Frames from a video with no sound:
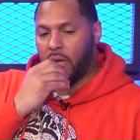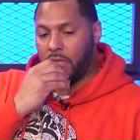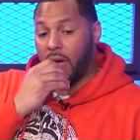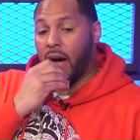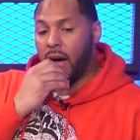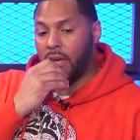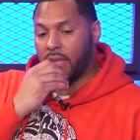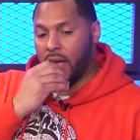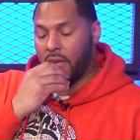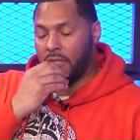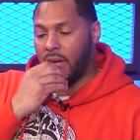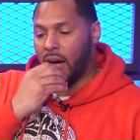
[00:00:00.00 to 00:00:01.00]
five
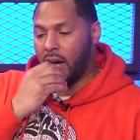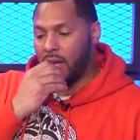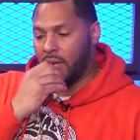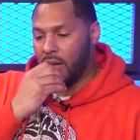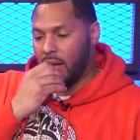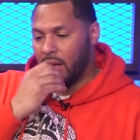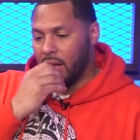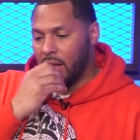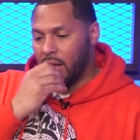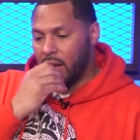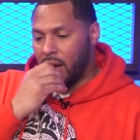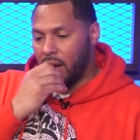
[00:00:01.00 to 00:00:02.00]
game five,
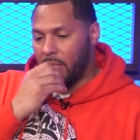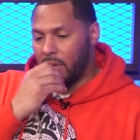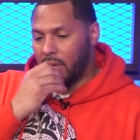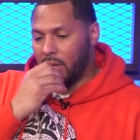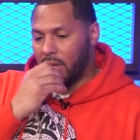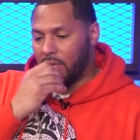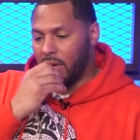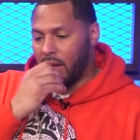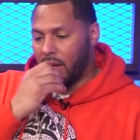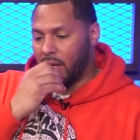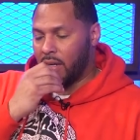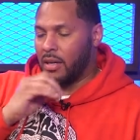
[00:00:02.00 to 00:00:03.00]
I believe.
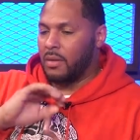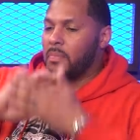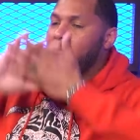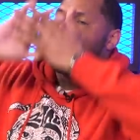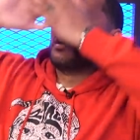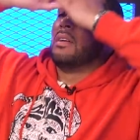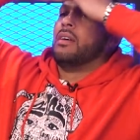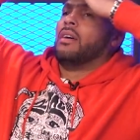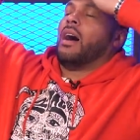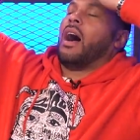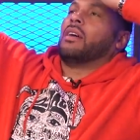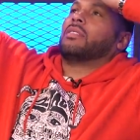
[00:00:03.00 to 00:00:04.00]
And uh,
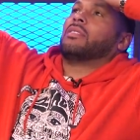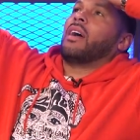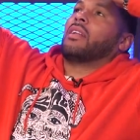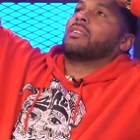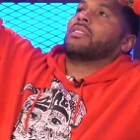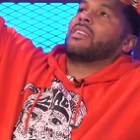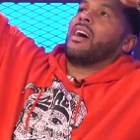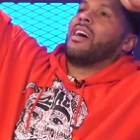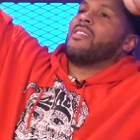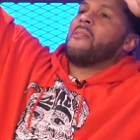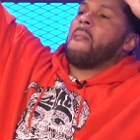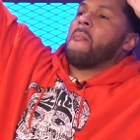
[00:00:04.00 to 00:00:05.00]
I shot a
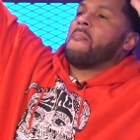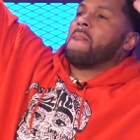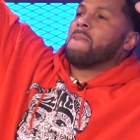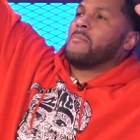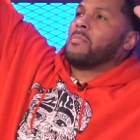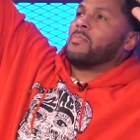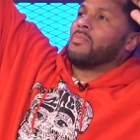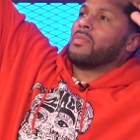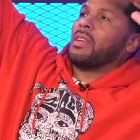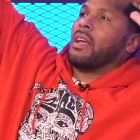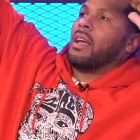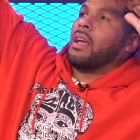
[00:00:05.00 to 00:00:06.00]
shot,
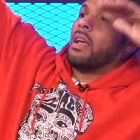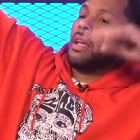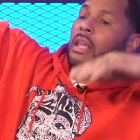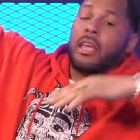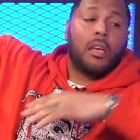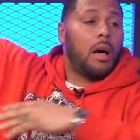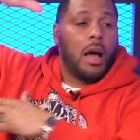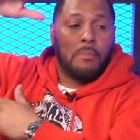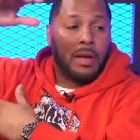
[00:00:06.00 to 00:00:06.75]
and he, I